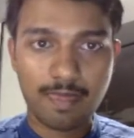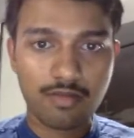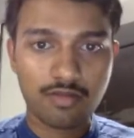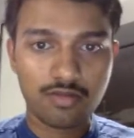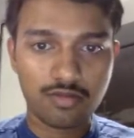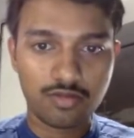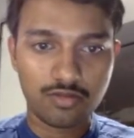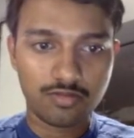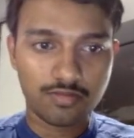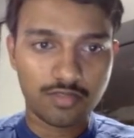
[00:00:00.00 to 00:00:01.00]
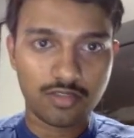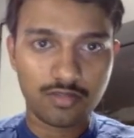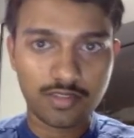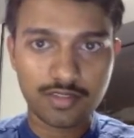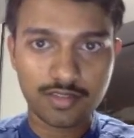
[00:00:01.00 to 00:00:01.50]
So
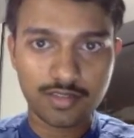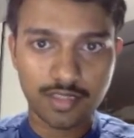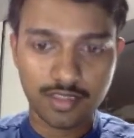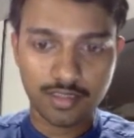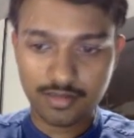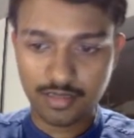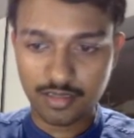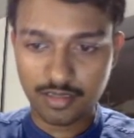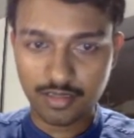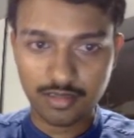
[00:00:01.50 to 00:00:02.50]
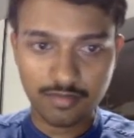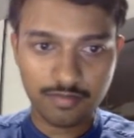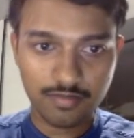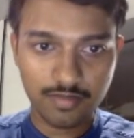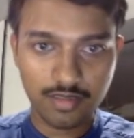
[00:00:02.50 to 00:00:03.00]
now this thread has started
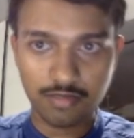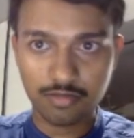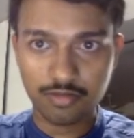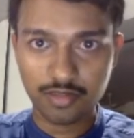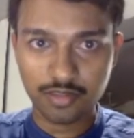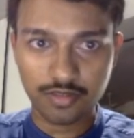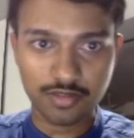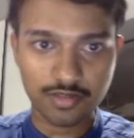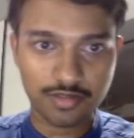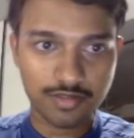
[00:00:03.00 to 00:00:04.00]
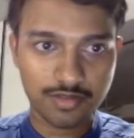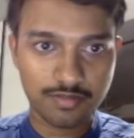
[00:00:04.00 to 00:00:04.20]
uploading the questions.